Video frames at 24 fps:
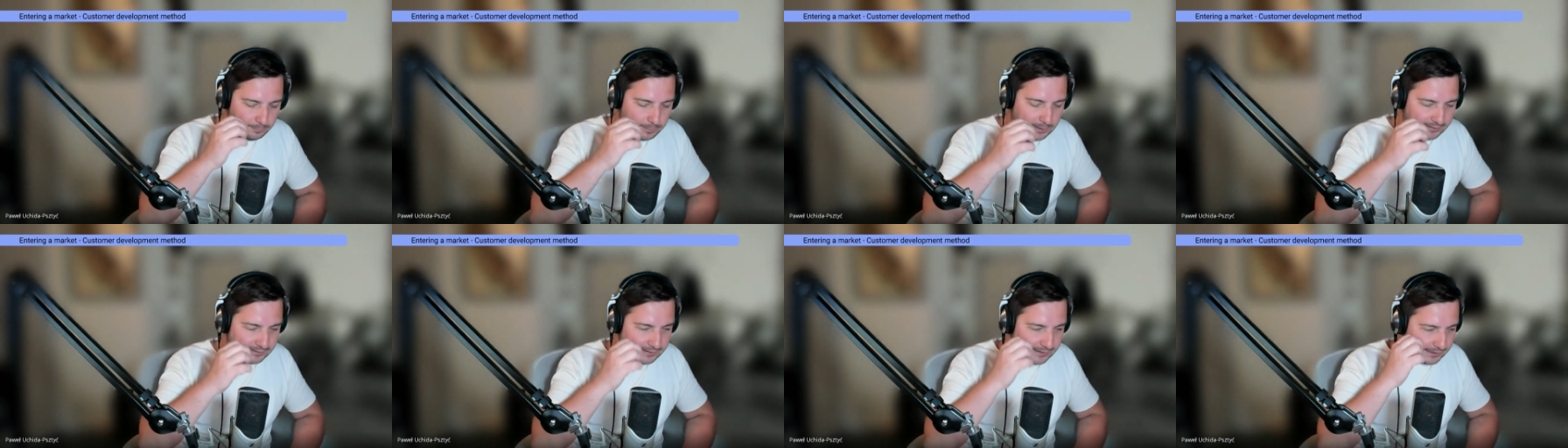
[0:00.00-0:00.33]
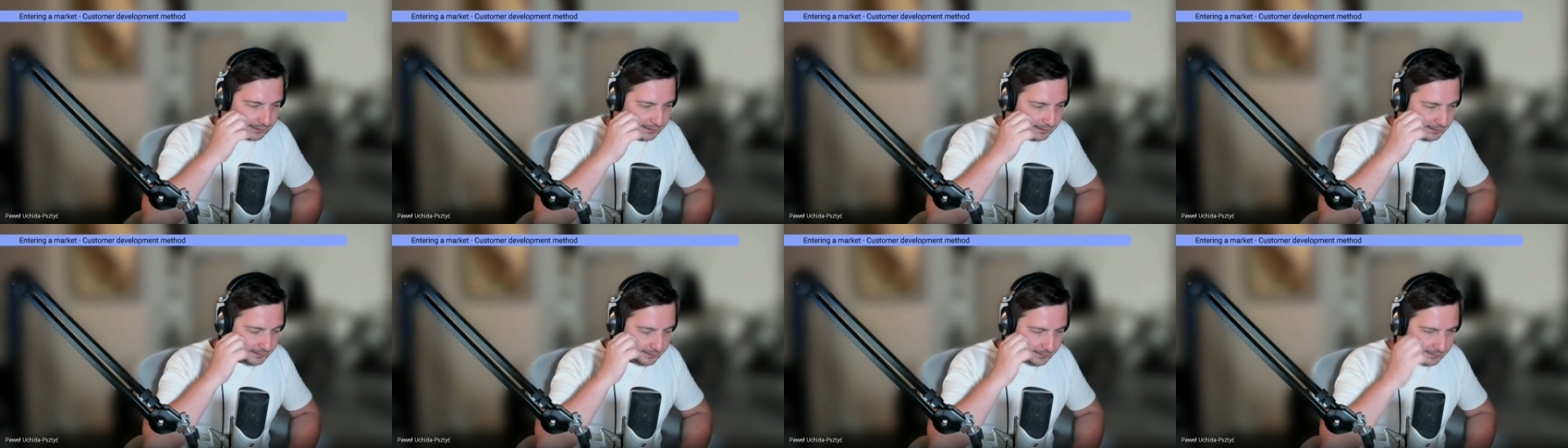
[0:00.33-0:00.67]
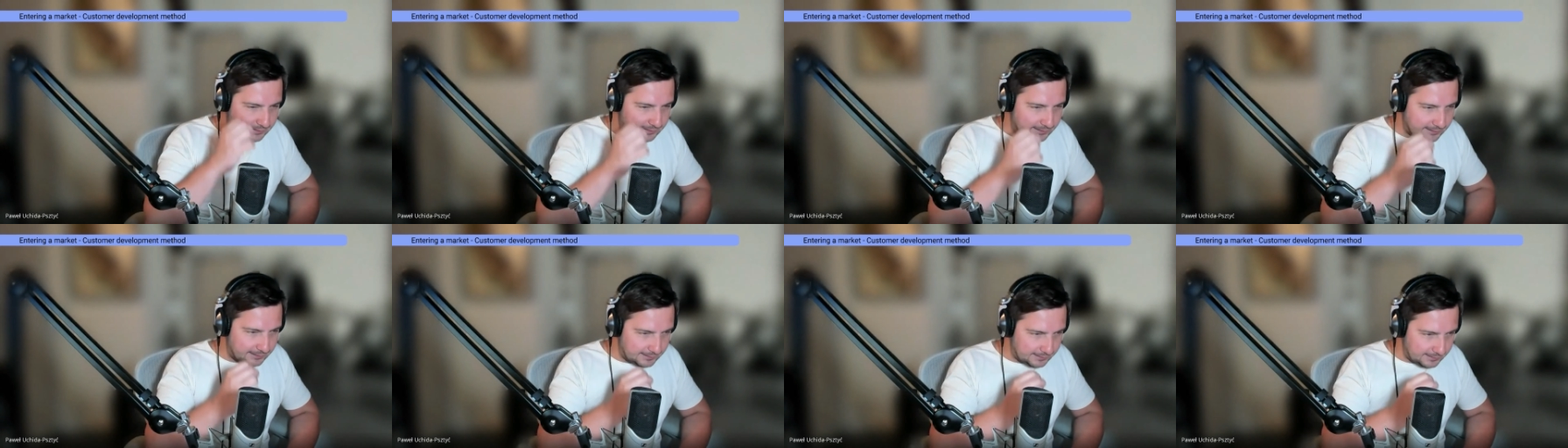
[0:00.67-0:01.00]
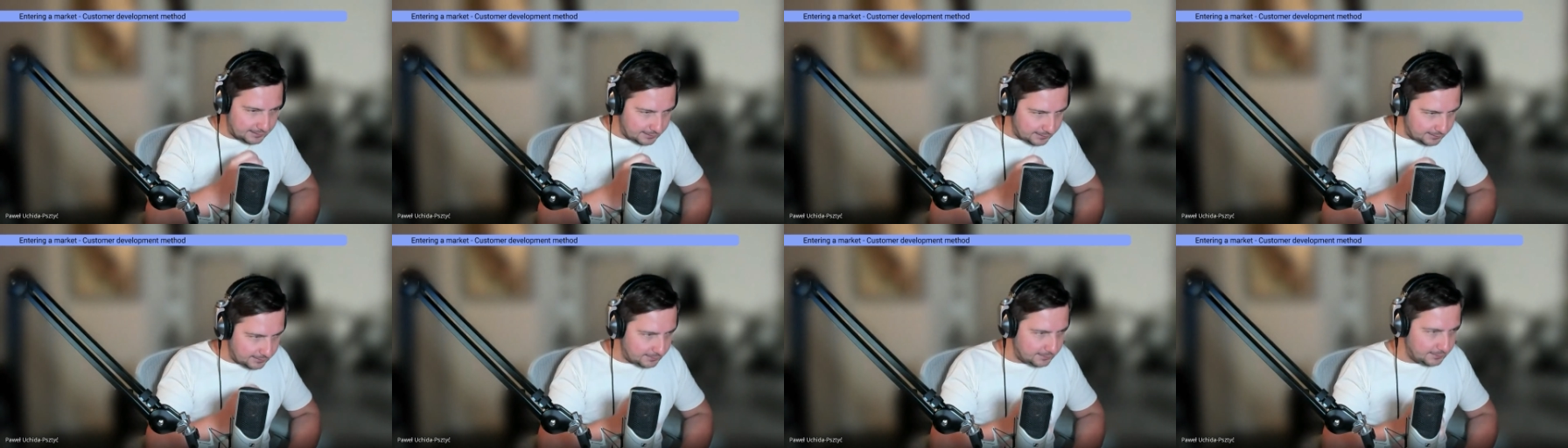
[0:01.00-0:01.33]
the
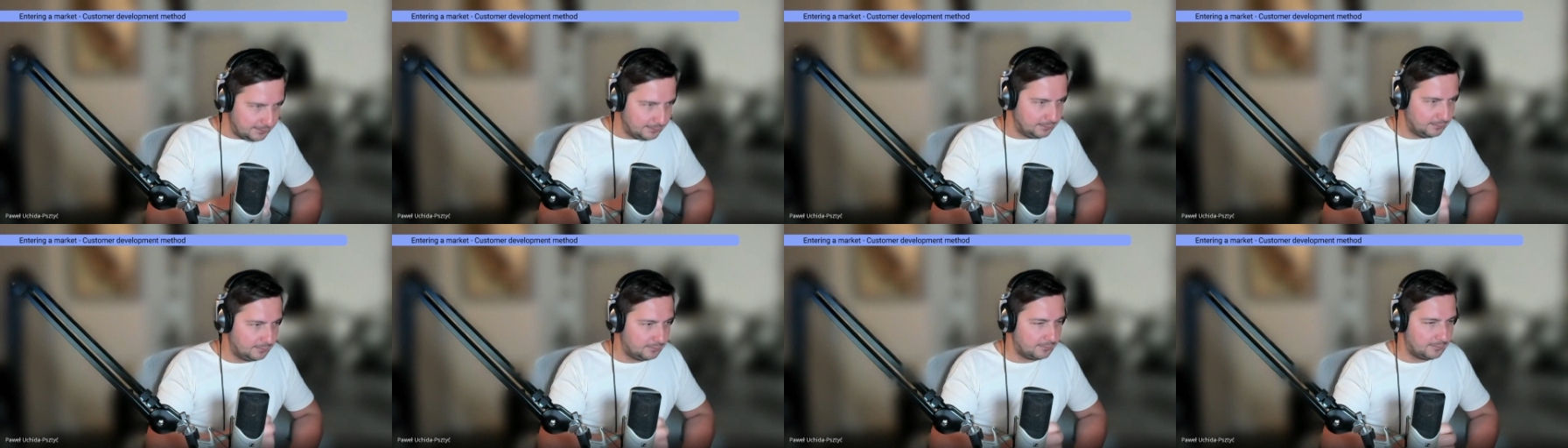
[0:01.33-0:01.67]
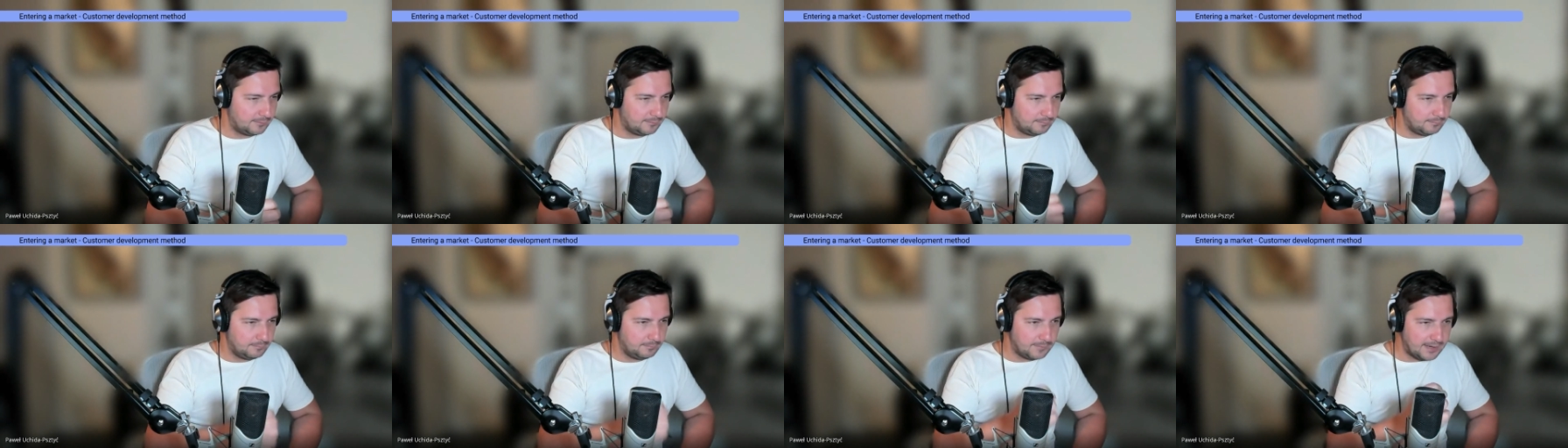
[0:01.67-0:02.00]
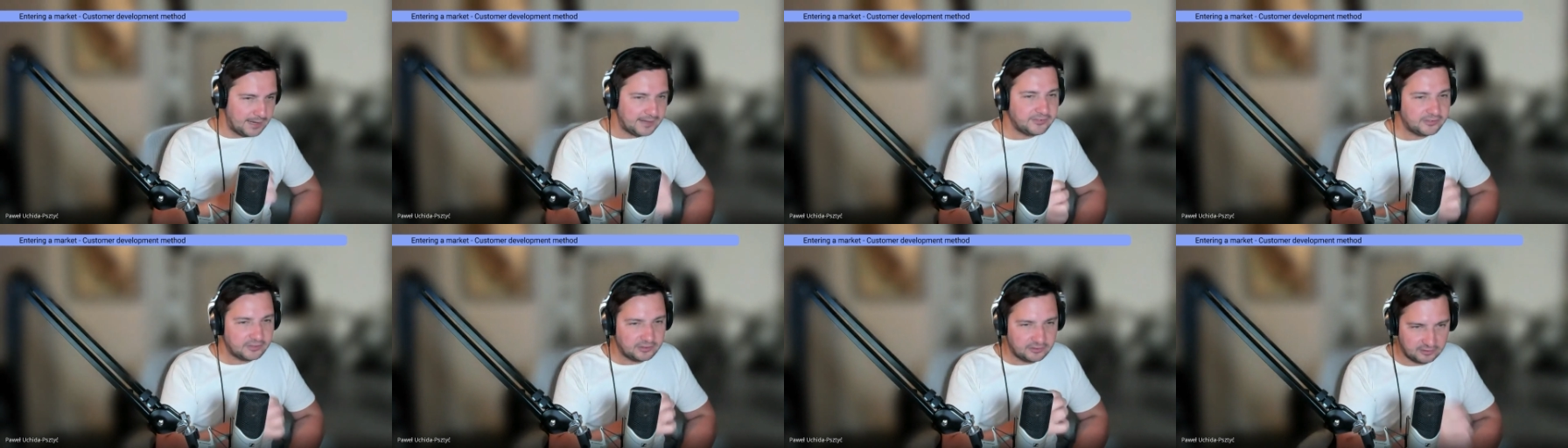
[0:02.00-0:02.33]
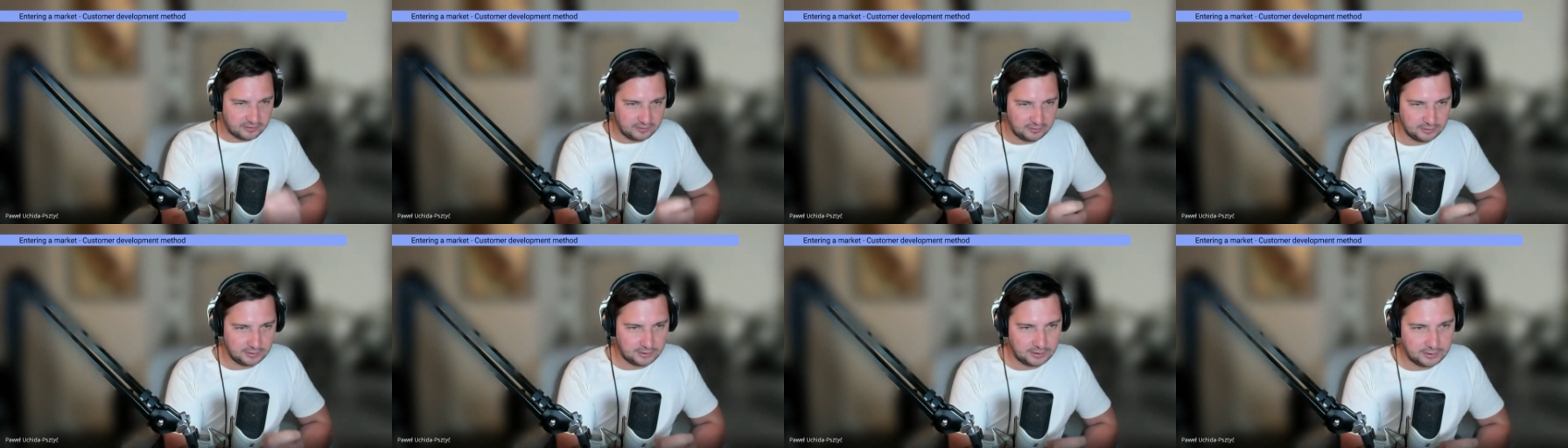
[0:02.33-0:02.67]
key message
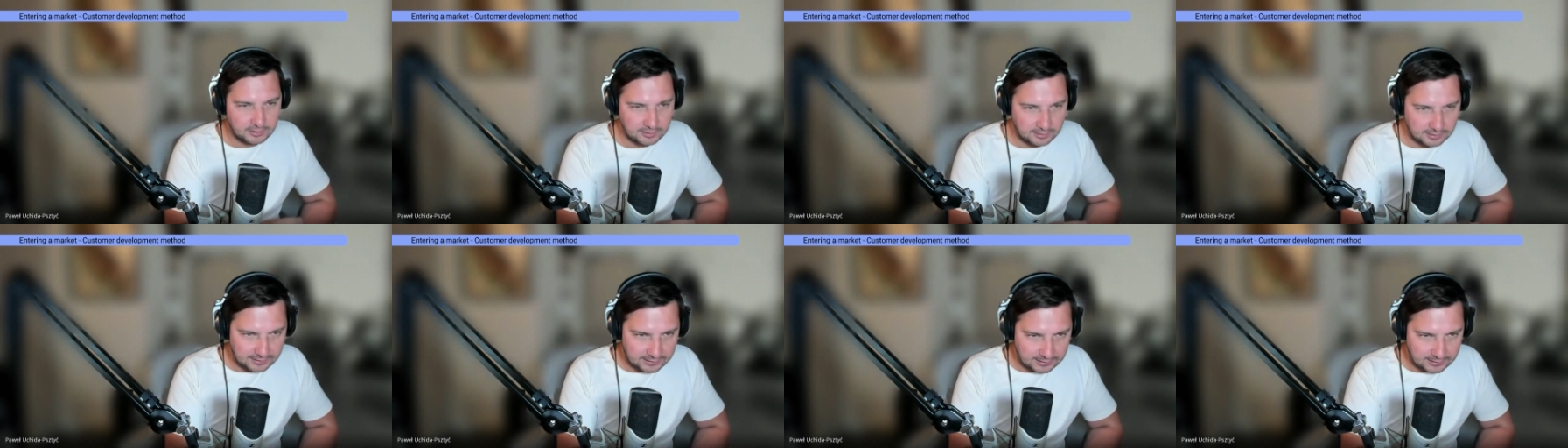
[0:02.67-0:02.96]
here